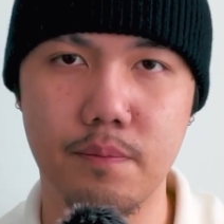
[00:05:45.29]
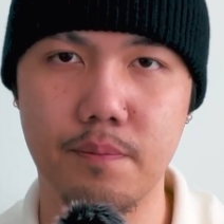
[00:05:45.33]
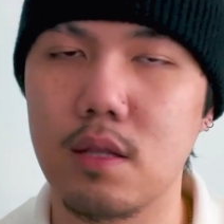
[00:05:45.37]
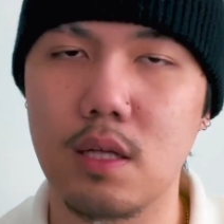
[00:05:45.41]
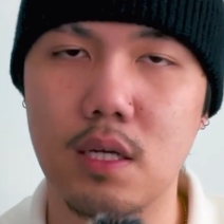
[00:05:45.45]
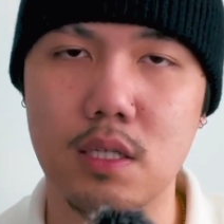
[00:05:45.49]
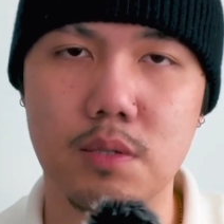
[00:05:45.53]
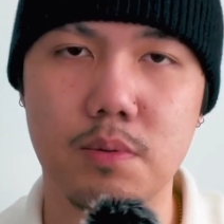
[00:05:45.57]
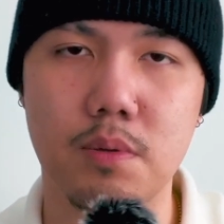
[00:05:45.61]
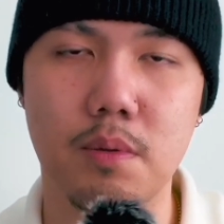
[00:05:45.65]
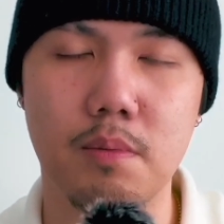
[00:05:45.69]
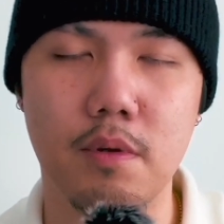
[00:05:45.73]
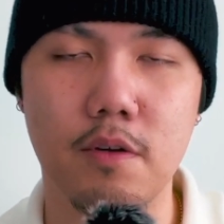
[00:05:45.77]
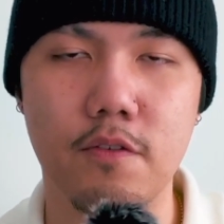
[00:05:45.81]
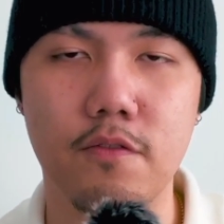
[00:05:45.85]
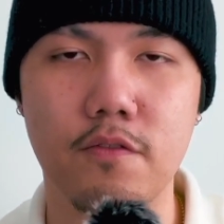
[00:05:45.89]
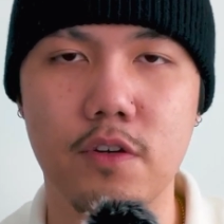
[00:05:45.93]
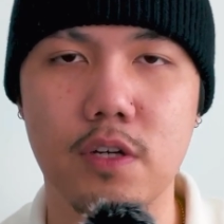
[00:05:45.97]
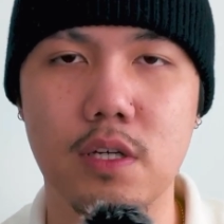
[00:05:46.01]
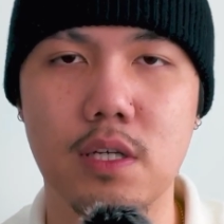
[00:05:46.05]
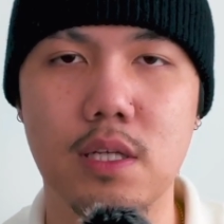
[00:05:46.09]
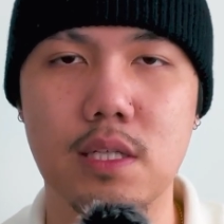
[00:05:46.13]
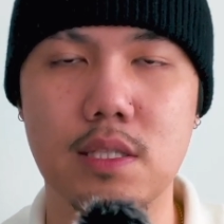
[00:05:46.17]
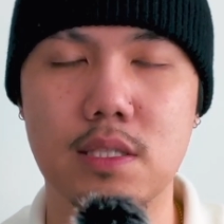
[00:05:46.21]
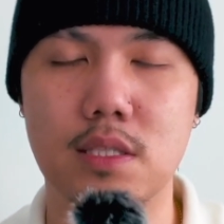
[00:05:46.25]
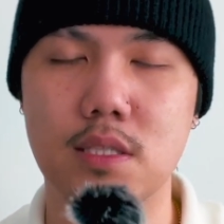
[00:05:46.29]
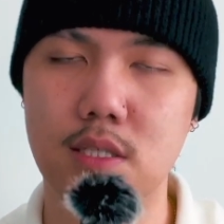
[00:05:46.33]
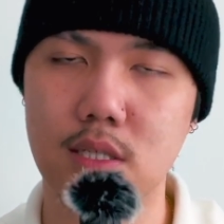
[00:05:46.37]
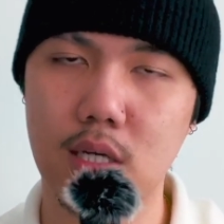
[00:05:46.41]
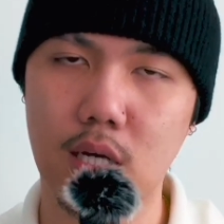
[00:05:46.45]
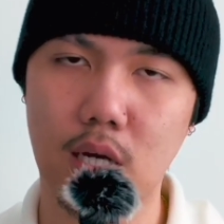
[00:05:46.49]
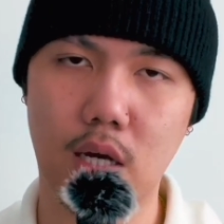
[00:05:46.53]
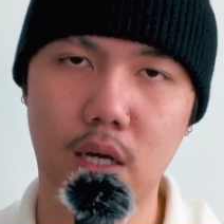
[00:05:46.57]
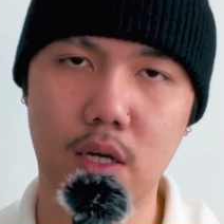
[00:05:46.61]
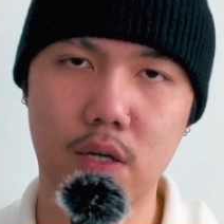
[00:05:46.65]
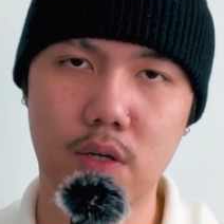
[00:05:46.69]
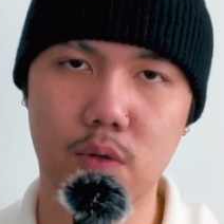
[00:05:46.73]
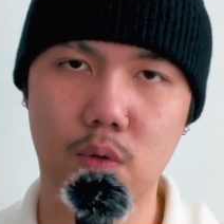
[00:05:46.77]
That's why my foot gets
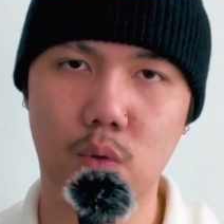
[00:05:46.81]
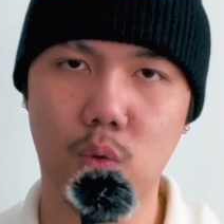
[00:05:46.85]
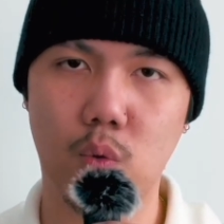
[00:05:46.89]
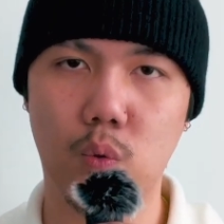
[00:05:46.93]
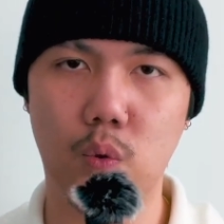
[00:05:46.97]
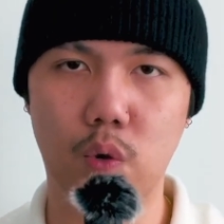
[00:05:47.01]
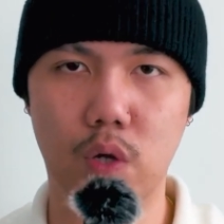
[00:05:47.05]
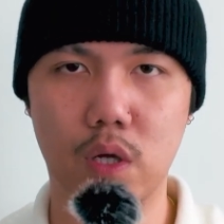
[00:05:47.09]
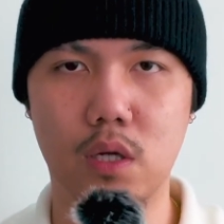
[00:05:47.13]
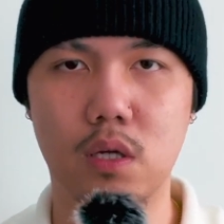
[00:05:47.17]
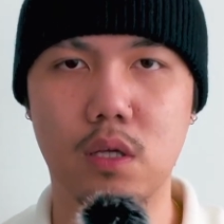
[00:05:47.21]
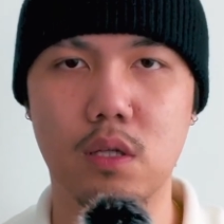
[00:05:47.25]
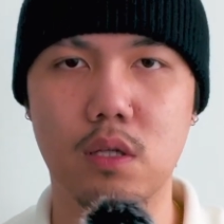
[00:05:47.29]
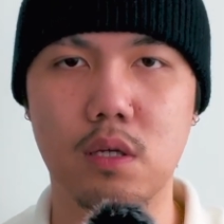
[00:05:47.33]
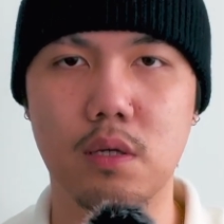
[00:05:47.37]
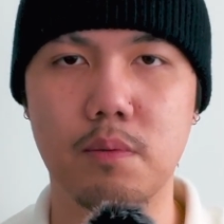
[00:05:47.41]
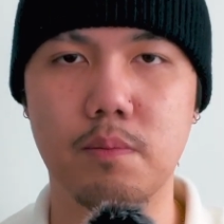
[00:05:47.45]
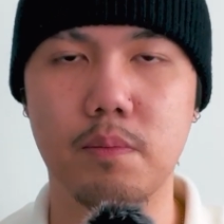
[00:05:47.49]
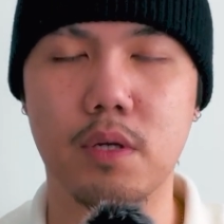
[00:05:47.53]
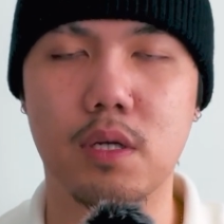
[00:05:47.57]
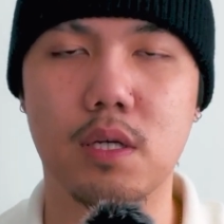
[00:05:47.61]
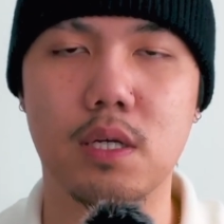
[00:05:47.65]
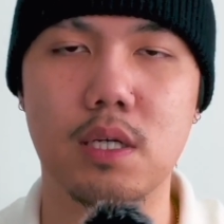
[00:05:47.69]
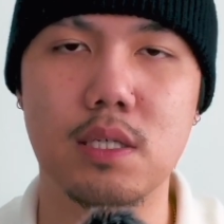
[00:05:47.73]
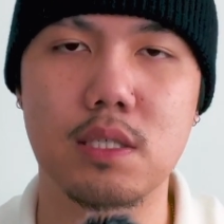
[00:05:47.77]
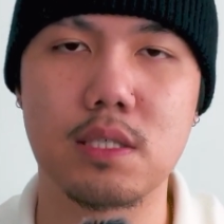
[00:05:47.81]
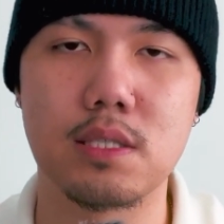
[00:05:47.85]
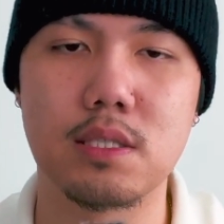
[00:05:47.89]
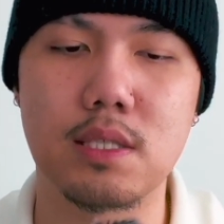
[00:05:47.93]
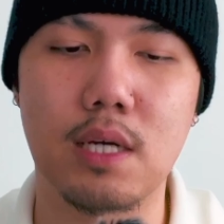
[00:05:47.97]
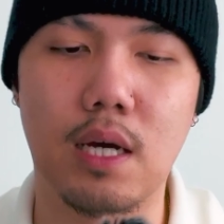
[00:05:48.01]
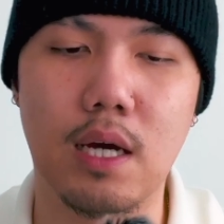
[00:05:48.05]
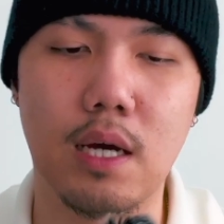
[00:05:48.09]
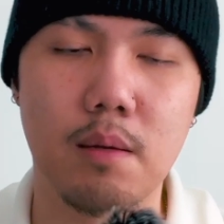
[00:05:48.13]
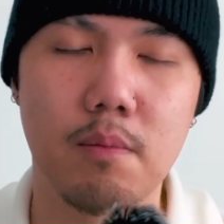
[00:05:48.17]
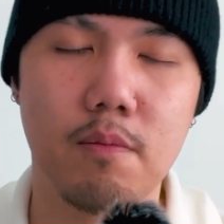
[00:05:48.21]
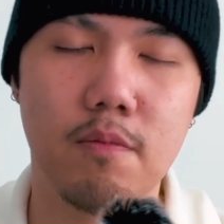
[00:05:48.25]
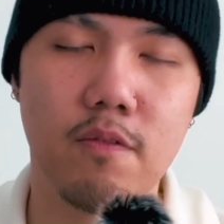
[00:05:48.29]
tired quickly, because
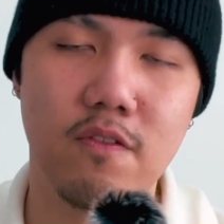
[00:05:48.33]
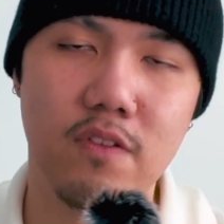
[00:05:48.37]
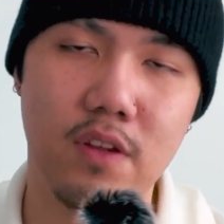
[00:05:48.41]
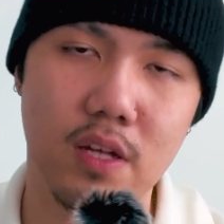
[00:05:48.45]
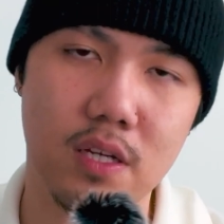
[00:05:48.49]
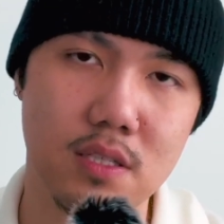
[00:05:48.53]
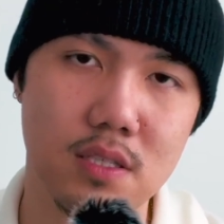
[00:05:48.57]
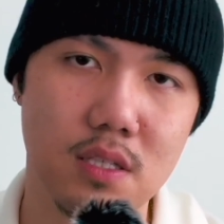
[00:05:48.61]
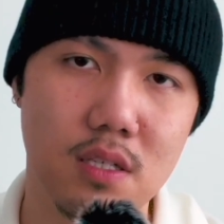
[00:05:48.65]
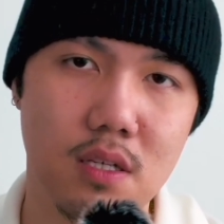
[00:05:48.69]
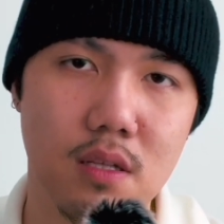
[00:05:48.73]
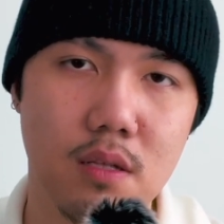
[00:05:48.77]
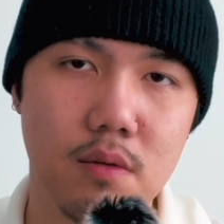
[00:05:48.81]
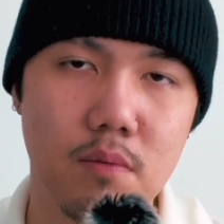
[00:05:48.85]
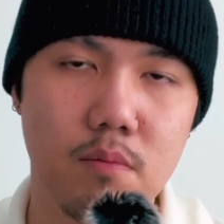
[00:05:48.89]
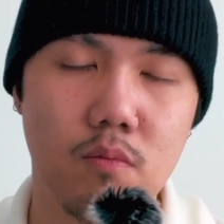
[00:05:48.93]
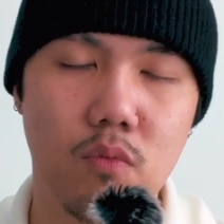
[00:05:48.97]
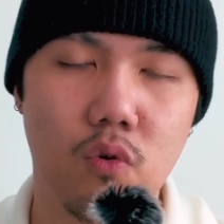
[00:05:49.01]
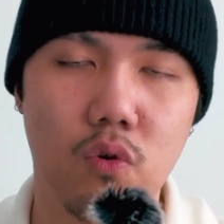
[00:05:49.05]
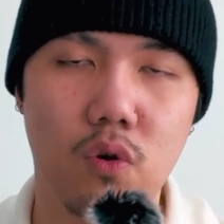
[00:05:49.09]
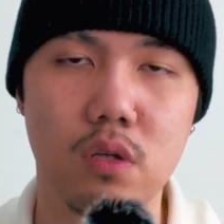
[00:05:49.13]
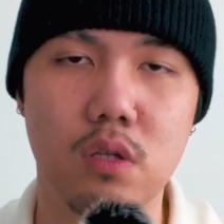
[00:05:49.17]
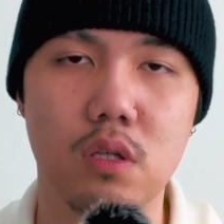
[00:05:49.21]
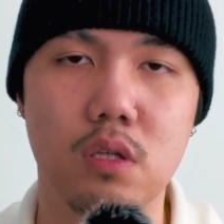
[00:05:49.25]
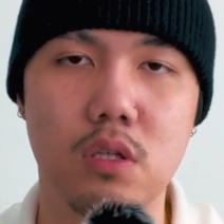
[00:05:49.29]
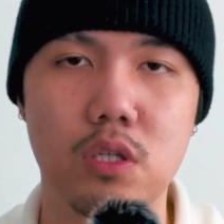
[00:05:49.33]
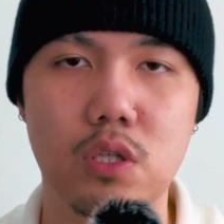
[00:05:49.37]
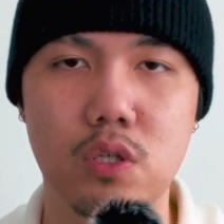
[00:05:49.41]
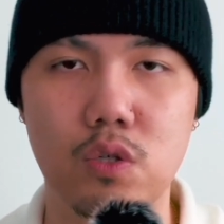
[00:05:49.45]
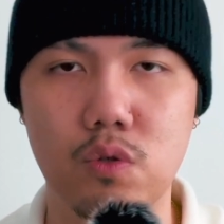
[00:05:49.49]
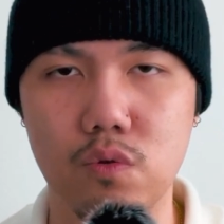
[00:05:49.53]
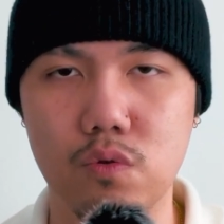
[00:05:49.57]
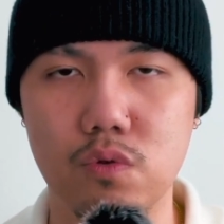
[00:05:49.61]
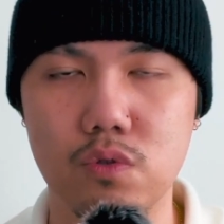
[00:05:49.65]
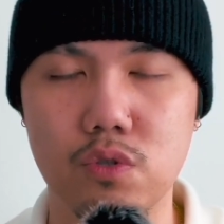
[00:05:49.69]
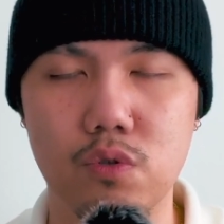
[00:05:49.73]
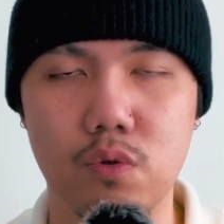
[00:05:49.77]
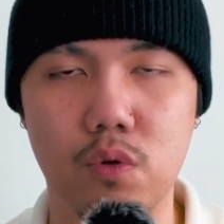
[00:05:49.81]
I'm flexing them more than
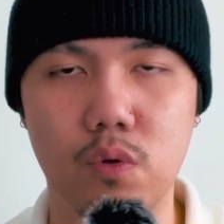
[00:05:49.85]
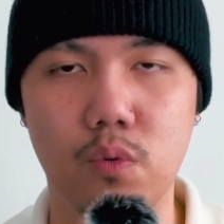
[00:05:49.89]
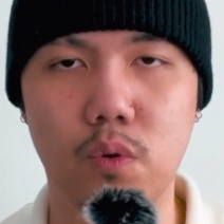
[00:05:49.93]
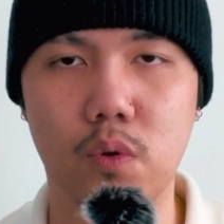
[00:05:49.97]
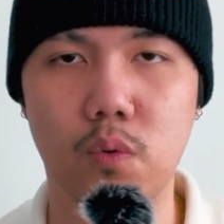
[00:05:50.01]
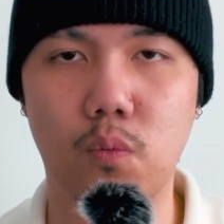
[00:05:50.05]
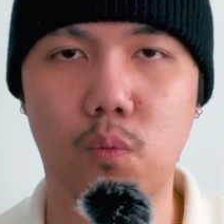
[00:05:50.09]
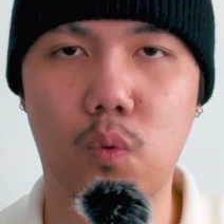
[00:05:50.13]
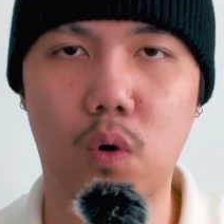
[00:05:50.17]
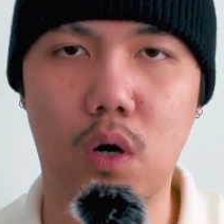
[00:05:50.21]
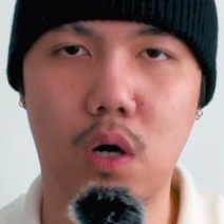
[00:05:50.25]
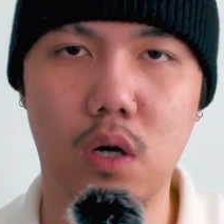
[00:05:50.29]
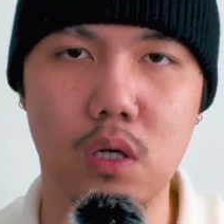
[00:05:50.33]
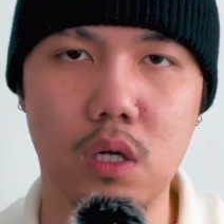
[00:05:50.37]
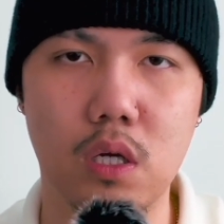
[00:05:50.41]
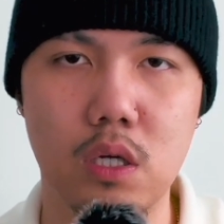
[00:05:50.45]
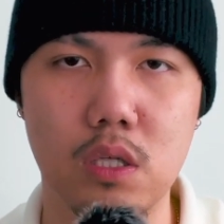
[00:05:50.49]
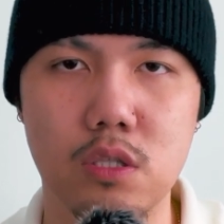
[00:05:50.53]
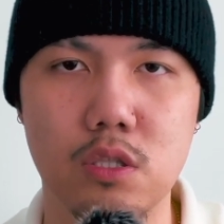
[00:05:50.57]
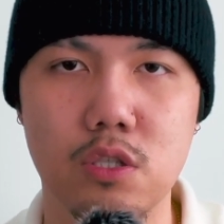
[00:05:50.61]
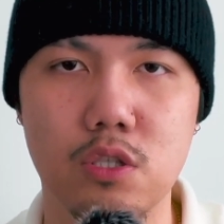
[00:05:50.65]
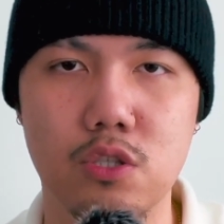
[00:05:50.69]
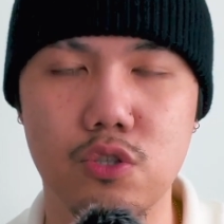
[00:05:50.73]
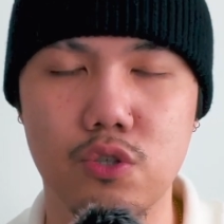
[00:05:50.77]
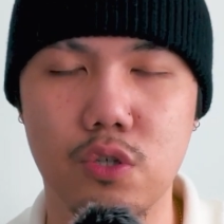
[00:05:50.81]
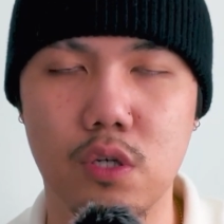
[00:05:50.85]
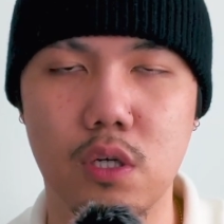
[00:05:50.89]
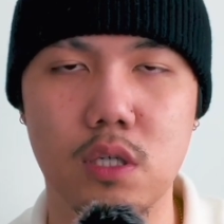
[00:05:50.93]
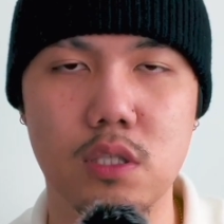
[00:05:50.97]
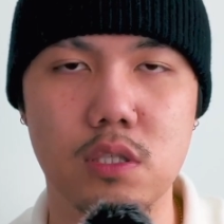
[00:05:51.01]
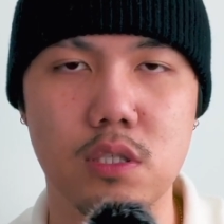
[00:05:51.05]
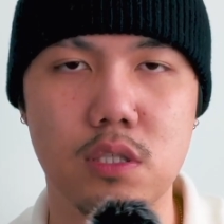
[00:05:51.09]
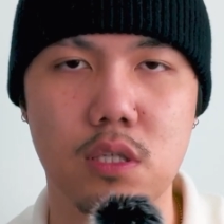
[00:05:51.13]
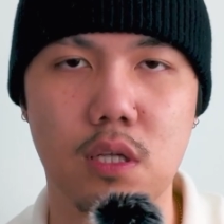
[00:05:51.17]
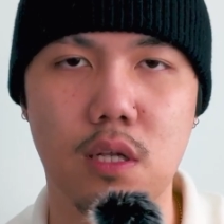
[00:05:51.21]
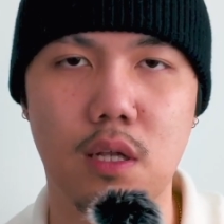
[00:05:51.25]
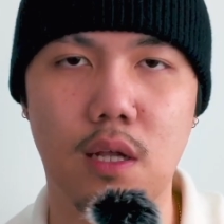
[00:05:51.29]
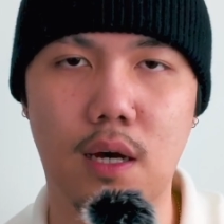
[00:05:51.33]
usual when walking to try
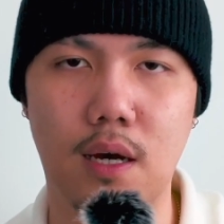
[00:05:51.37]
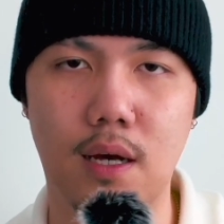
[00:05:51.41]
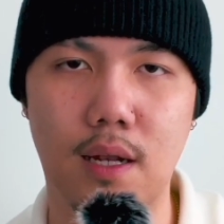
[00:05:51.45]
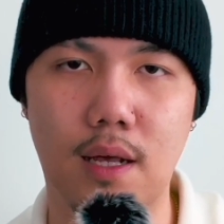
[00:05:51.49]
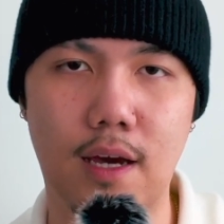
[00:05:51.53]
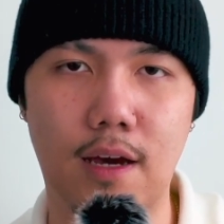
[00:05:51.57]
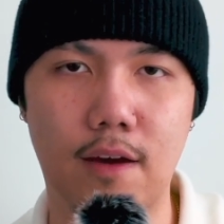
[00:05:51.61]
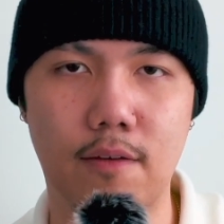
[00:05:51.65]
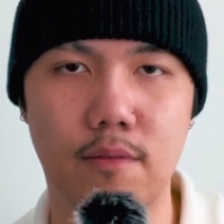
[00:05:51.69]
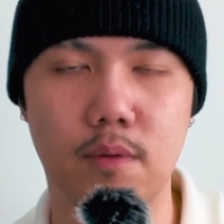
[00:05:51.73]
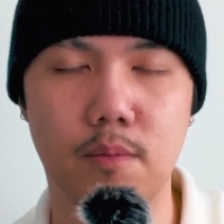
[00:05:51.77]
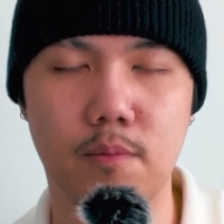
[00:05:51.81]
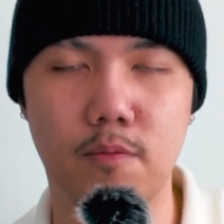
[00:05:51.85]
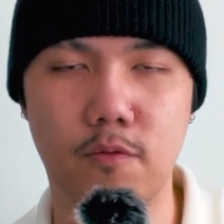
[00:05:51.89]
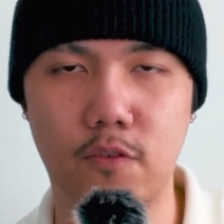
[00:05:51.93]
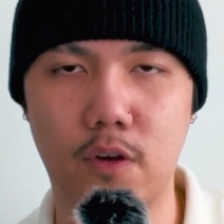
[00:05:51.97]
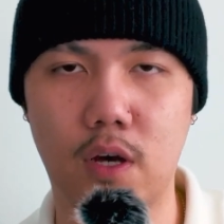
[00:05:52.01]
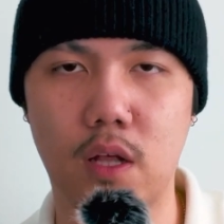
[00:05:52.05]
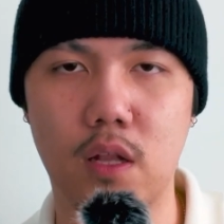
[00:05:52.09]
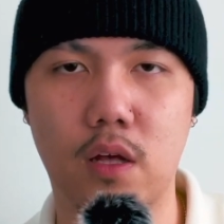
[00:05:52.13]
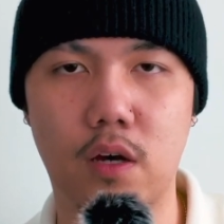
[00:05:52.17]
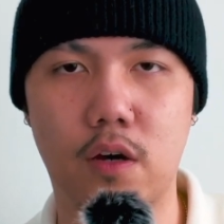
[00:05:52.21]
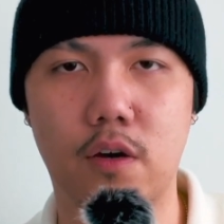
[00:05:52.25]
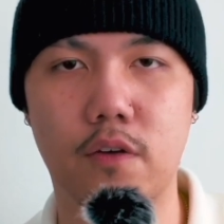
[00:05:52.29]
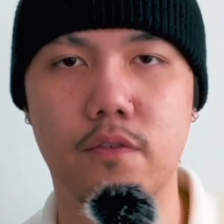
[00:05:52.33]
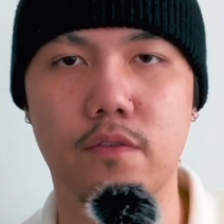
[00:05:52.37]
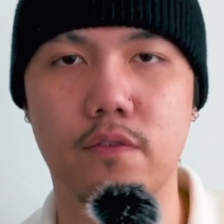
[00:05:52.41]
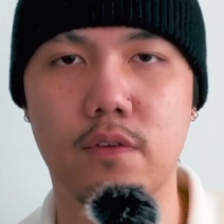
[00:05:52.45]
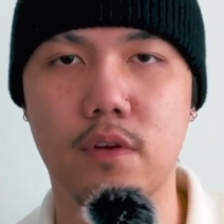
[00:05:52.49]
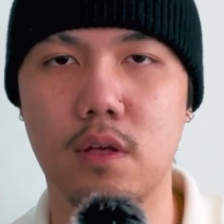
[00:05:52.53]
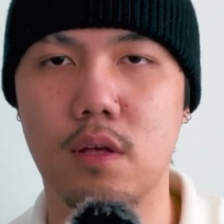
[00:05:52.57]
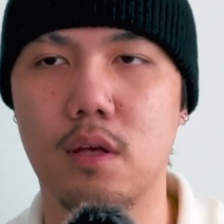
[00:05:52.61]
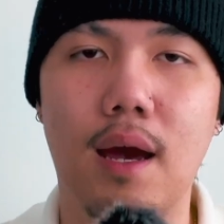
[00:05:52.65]
to not have them fall off.